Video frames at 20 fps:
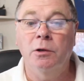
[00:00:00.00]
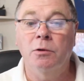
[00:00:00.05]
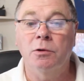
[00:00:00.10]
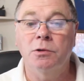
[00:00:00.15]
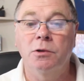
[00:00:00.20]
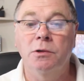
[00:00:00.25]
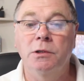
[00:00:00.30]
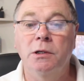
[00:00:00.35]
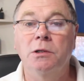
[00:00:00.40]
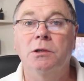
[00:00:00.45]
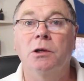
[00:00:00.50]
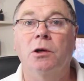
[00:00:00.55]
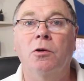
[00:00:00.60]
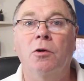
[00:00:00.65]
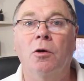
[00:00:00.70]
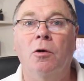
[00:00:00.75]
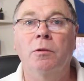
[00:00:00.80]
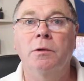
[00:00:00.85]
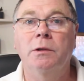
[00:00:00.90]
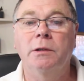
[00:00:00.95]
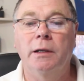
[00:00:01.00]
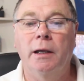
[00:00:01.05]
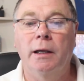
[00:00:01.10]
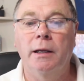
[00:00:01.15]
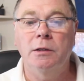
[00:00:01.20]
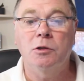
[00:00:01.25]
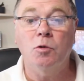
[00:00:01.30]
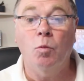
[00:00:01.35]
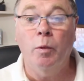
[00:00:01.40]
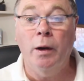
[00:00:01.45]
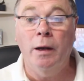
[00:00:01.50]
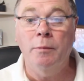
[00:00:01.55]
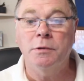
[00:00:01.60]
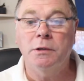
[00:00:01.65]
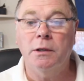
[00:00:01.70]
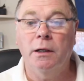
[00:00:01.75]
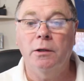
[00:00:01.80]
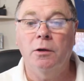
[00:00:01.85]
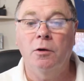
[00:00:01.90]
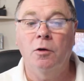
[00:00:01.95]
strategic content,
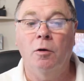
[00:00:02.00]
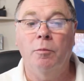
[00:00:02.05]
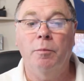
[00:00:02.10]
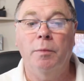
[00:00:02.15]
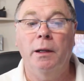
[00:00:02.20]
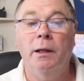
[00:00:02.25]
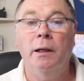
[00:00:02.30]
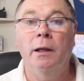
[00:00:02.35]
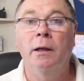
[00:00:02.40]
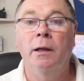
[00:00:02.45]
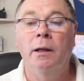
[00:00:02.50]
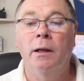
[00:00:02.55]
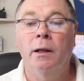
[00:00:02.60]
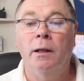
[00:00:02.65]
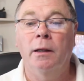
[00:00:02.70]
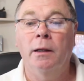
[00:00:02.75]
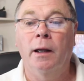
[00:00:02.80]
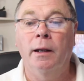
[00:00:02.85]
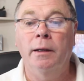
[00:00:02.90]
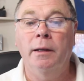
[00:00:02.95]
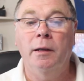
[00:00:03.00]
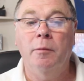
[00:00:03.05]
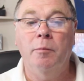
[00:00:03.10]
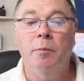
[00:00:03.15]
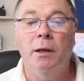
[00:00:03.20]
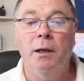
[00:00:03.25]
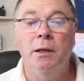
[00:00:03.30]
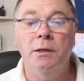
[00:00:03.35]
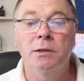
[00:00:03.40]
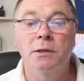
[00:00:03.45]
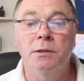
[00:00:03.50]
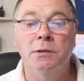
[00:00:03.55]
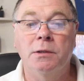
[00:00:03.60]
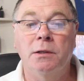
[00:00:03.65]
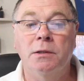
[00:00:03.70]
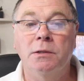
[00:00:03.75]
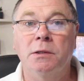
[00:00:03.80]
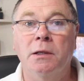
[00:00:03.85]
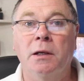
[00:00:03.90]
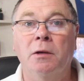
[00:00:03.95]
website copy, landing pages,
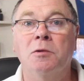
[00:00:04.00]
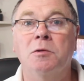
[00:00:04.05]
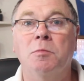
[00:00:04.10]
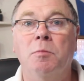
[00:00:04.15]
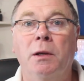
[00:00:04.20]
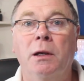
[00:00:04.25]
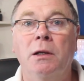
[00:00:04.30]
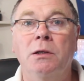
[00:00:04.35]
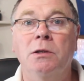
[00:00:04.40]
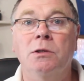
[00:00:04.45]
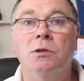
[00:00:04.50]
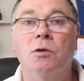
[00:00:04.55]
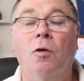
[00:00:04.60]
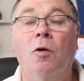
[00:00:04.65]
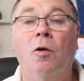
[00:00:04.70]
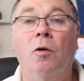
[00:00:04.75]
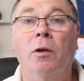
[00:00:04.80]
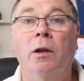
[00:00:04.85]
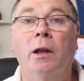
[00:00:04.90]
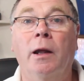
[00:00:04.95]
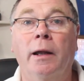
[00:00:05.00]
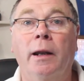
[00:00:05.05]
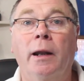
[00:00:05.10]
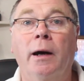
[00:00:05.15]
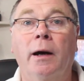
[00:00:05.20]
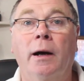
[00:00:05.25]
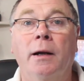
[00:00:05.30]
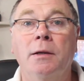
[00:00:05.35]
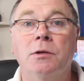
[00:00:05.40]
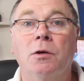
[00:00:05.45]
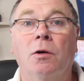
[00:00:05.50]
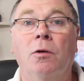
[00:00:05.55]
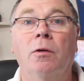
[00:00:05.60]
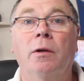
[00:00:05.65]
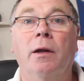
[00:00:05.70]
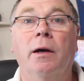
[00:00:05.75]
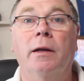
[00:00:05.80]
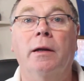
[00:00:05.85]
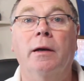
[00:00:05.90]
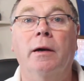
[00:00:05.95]
sales pages, online ads, all
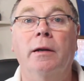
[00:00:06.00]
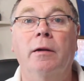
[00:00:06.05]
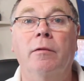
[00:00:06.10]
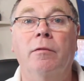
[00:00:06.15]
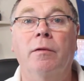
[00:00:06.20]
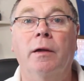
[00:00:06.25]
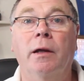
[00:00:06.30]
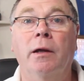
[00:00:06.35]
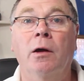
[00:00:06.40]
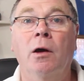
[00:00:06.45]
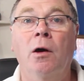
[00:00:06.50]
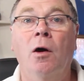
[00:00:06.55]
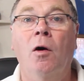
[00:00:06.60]
that kind of thing.